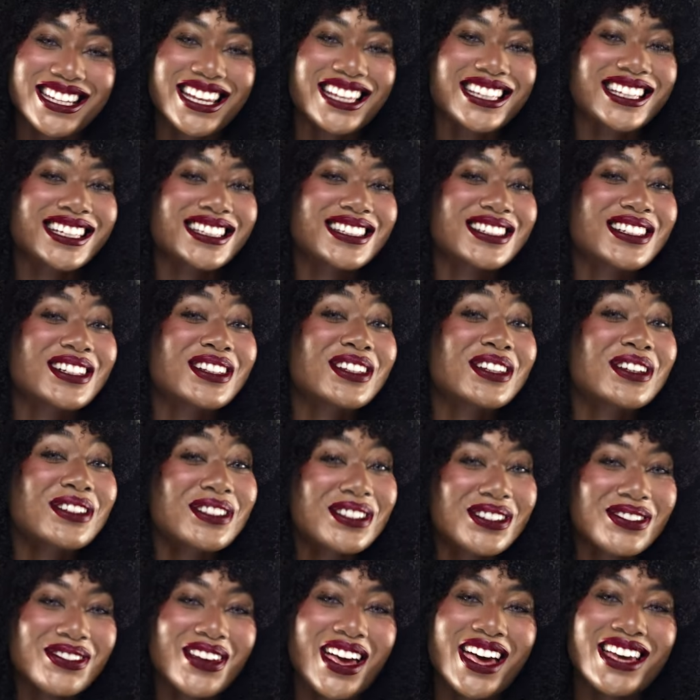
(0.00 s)
get
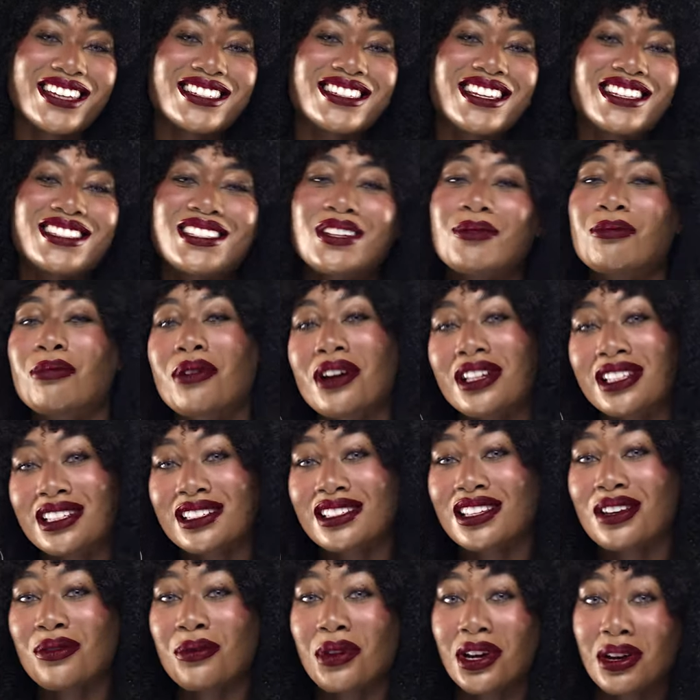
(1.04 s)
exclusive access to products
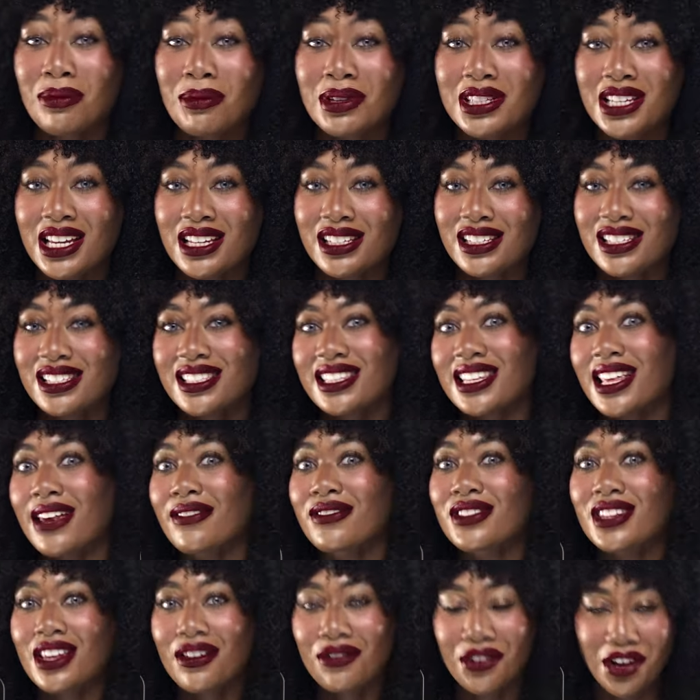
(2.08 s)
and recommendations that I've
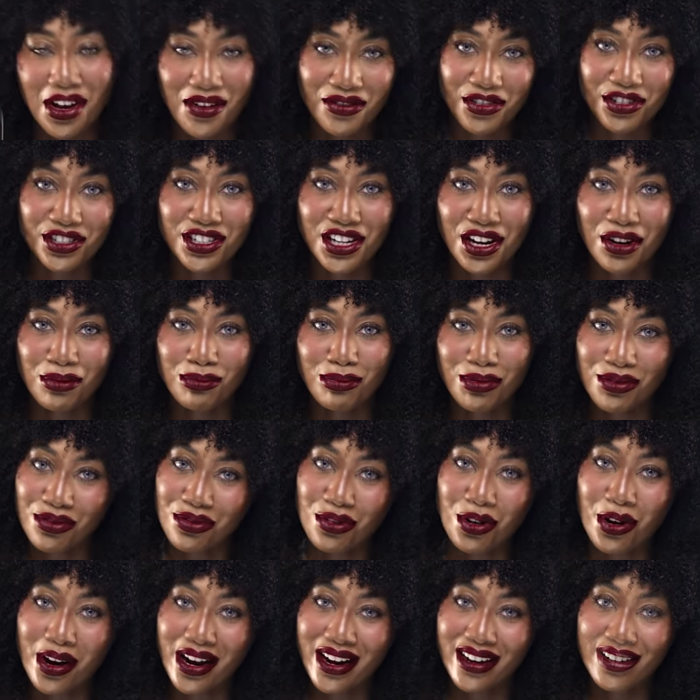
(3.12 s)
never ever shared
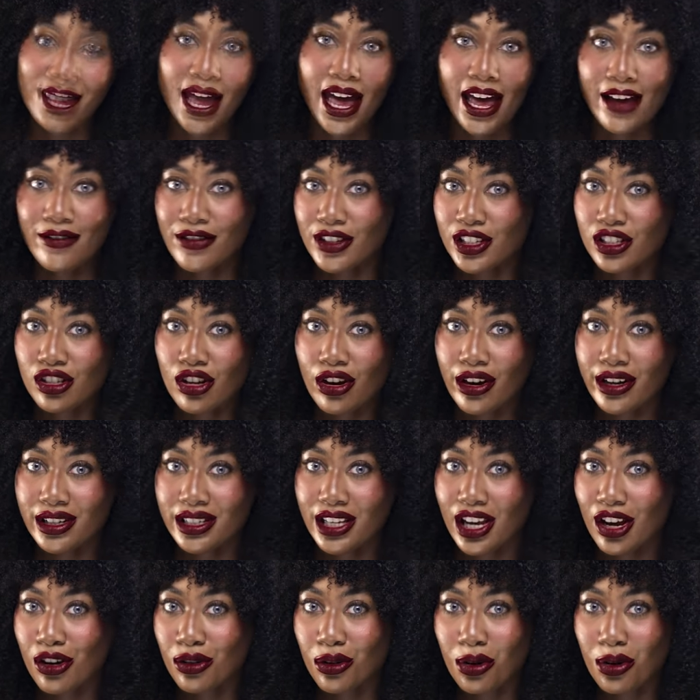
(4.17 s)
before. EfikZara's Hair